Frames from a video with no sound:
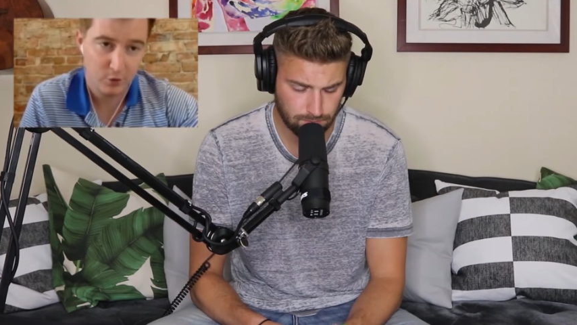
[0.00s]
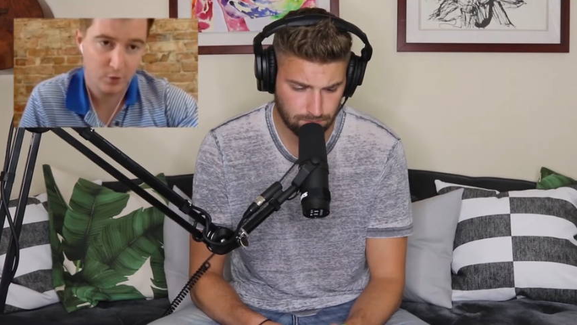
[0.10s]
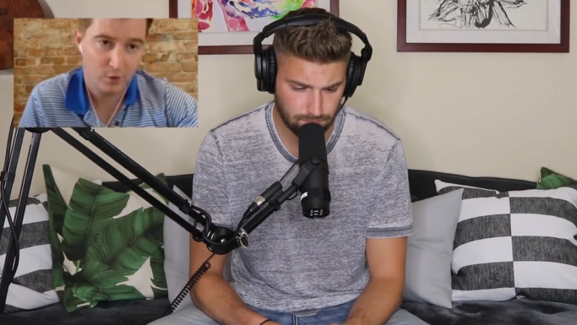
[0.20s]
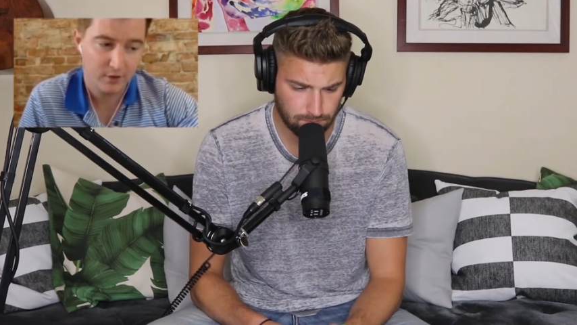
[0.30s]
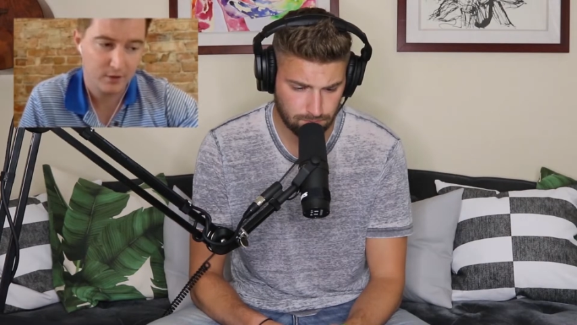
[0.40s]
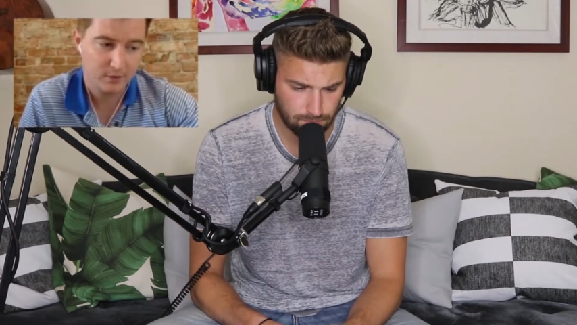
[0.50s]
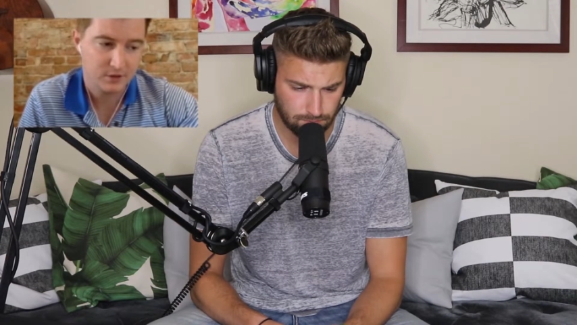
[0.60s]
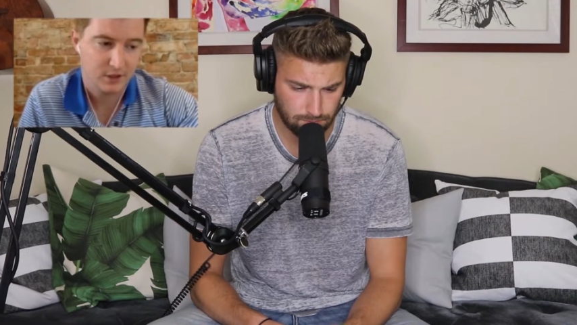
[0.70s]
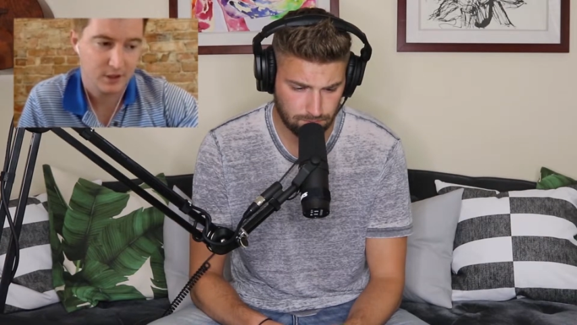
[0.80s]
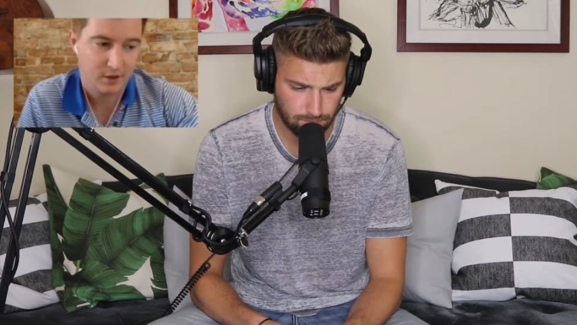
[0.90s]
Speaker 1: know, you would want
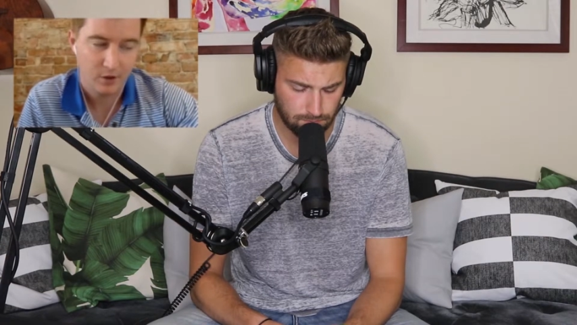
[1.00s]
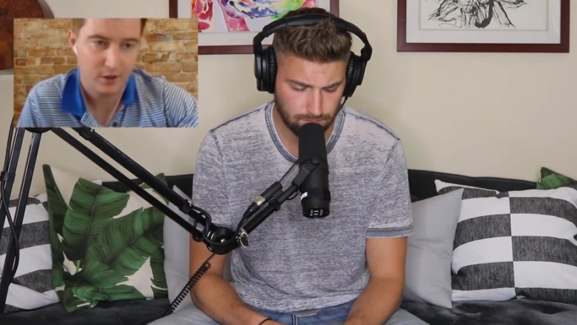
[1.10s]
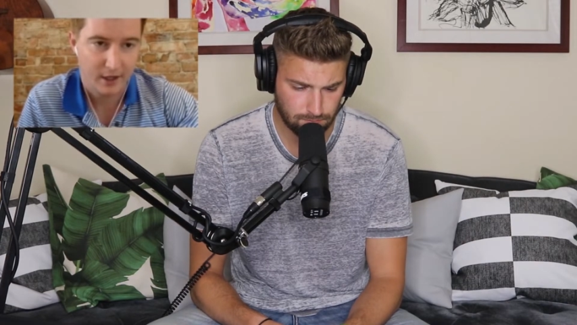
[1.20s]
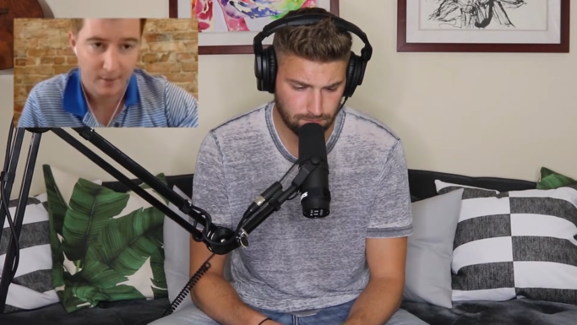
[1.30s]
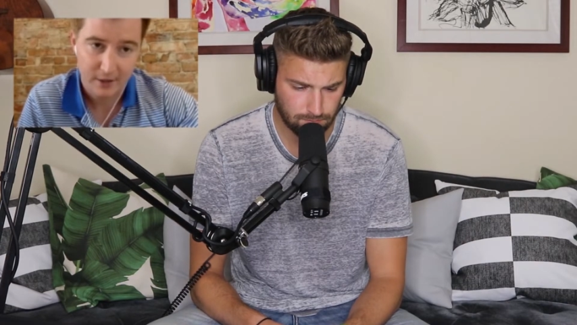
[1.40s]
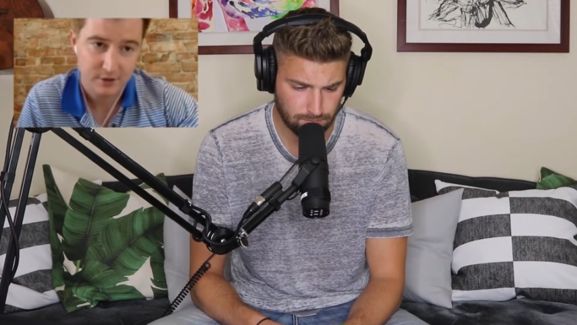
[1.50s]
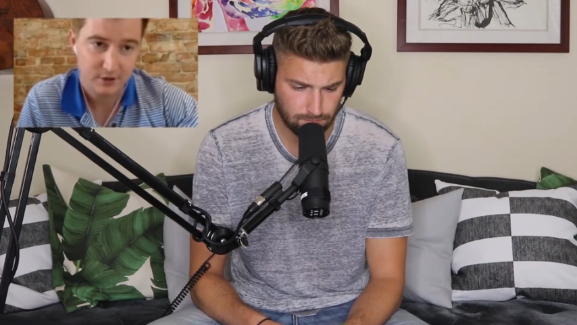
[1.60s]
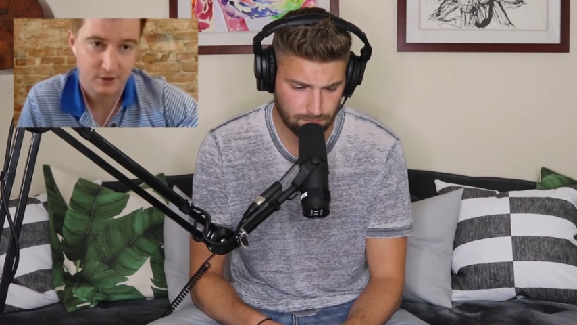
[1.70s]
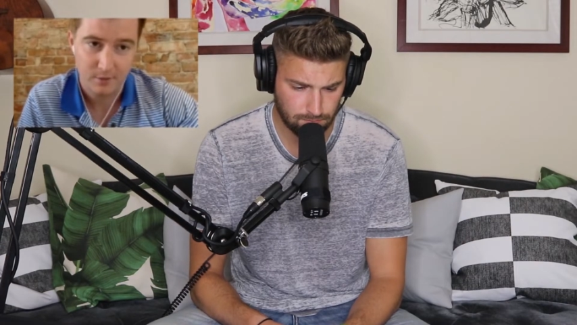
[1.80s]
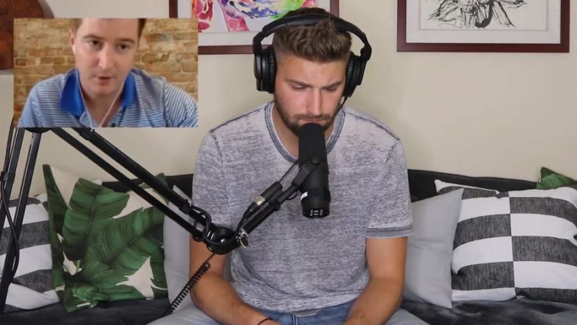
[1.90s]
them to say, okay, I'm
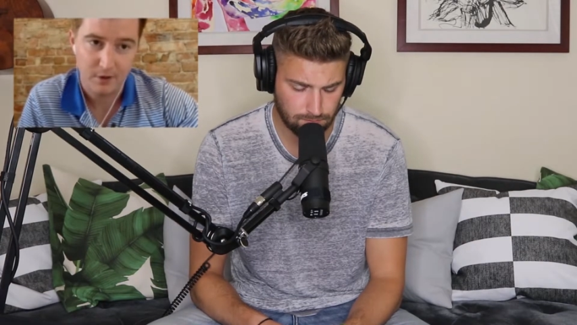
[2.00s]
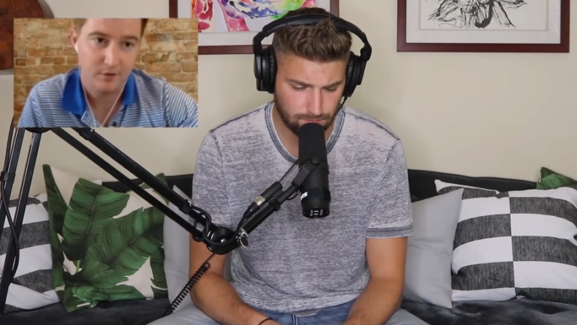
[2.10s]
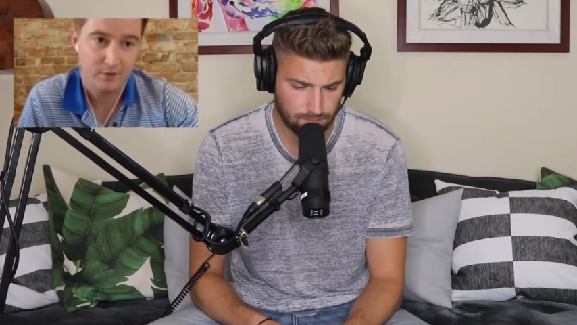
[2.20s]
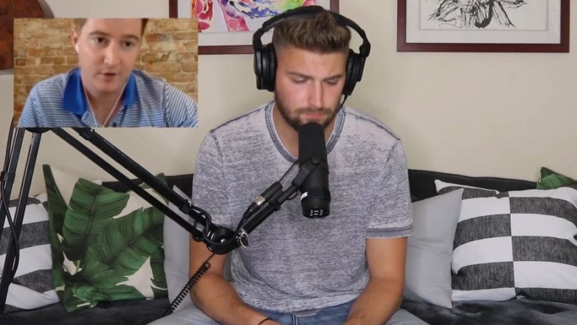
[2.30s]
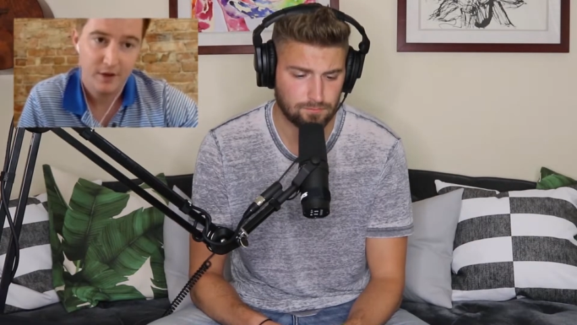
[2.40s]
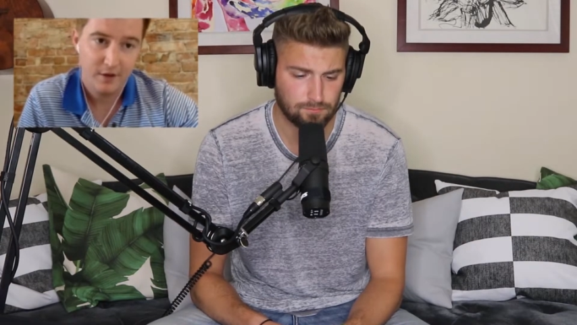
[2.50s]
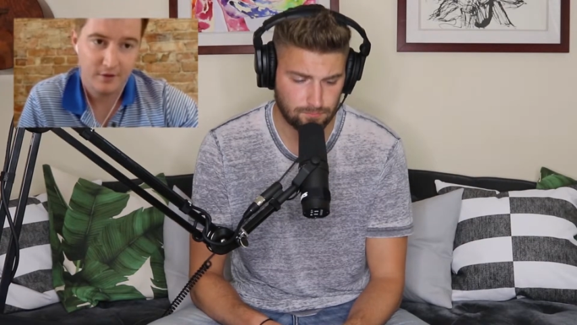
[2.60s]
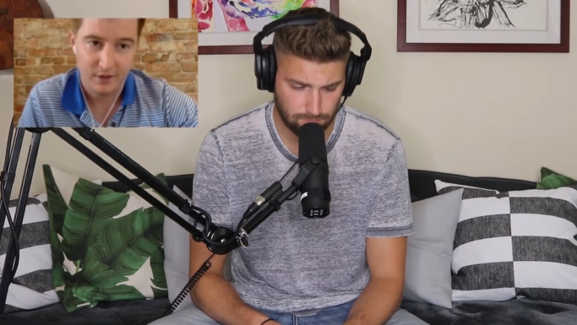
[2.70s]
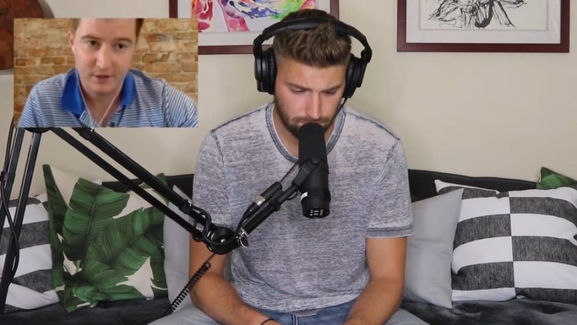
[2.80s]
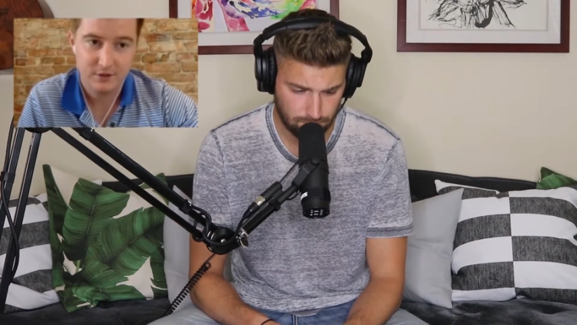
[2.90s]
actually in the middle of
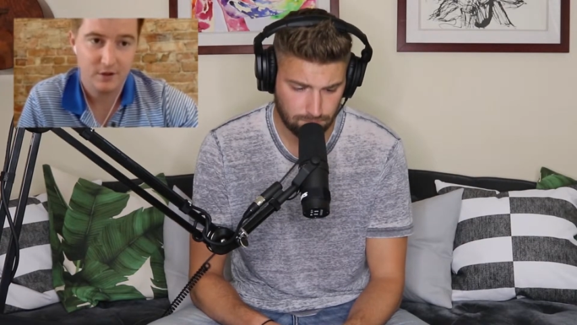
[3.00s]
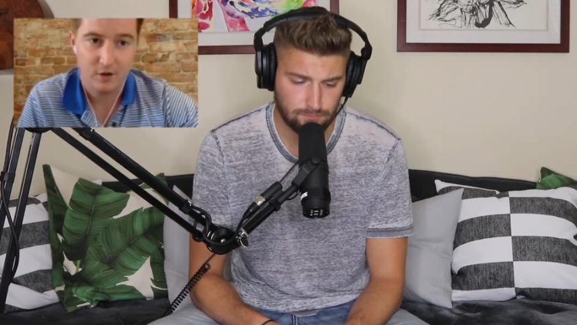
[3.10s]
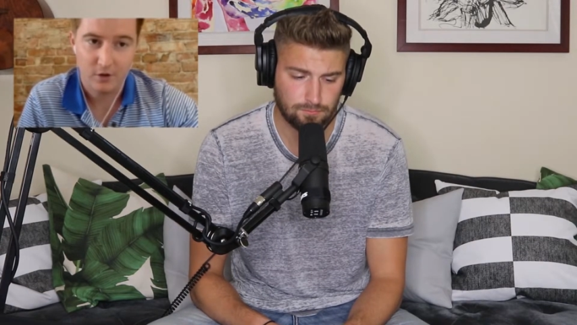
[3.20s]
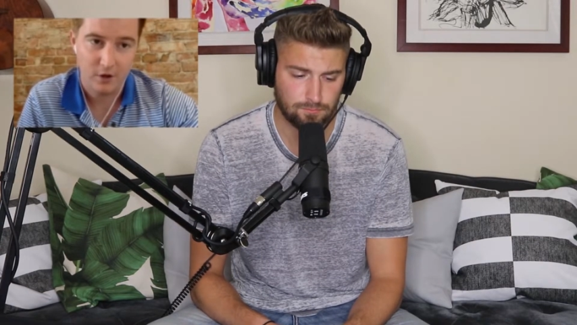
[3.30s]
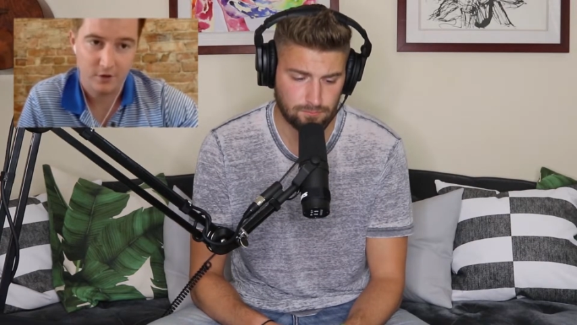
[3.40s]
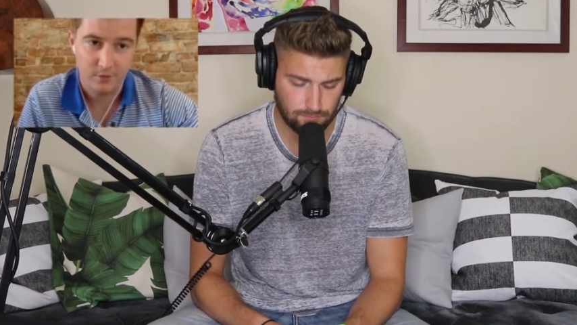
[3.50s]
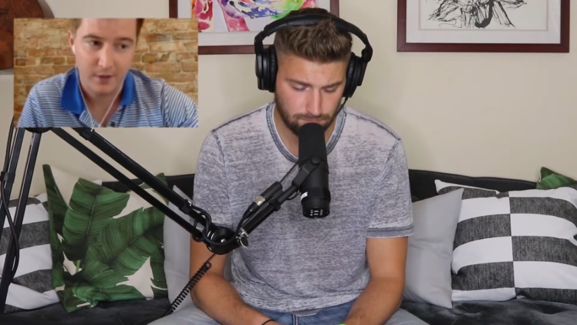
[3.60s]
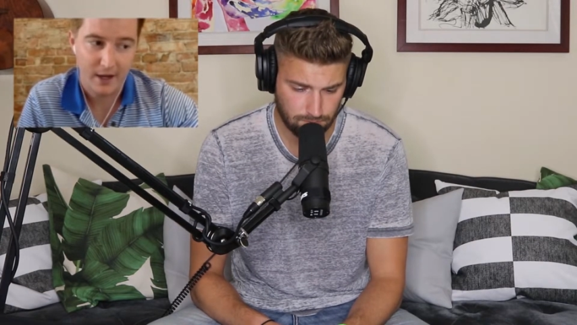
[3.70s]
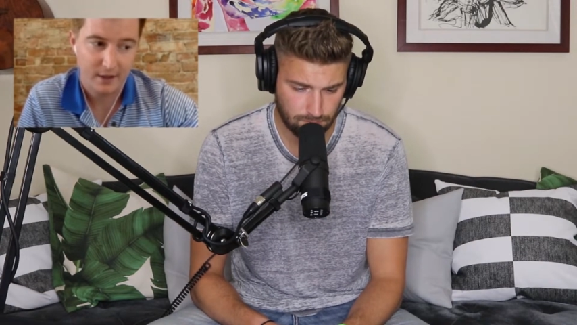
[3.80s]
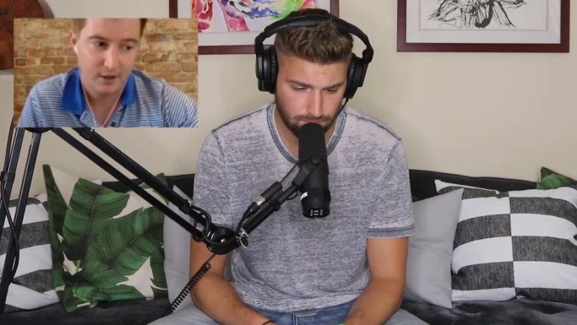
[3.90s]
this. I'll call
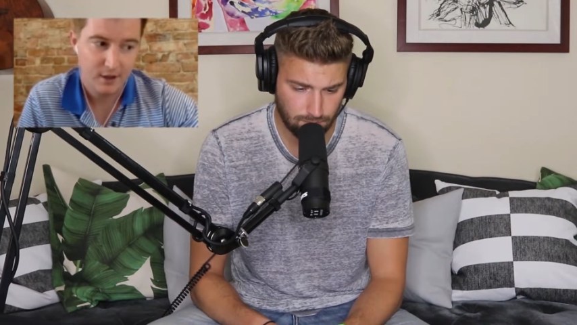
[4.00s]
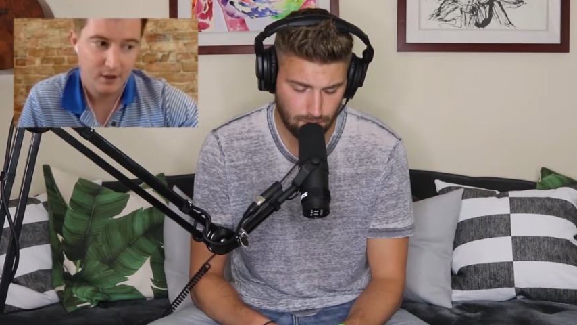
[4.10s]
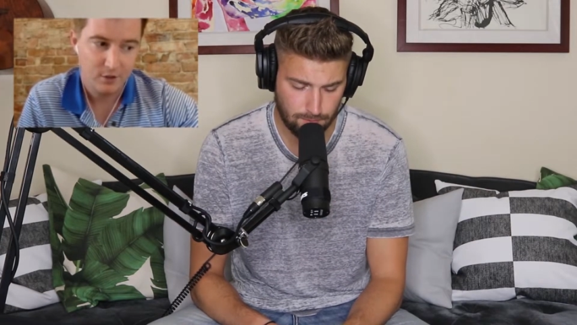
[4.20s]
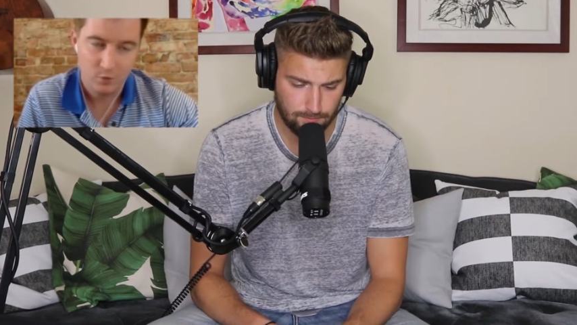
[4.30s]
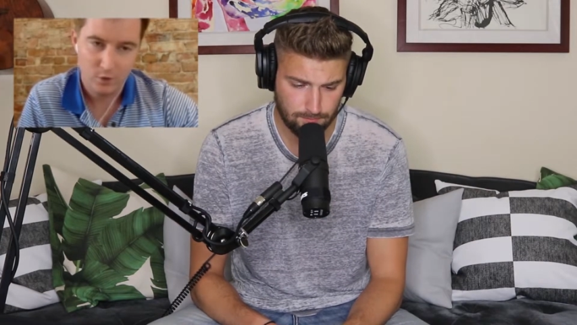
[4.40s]
you back. Yep.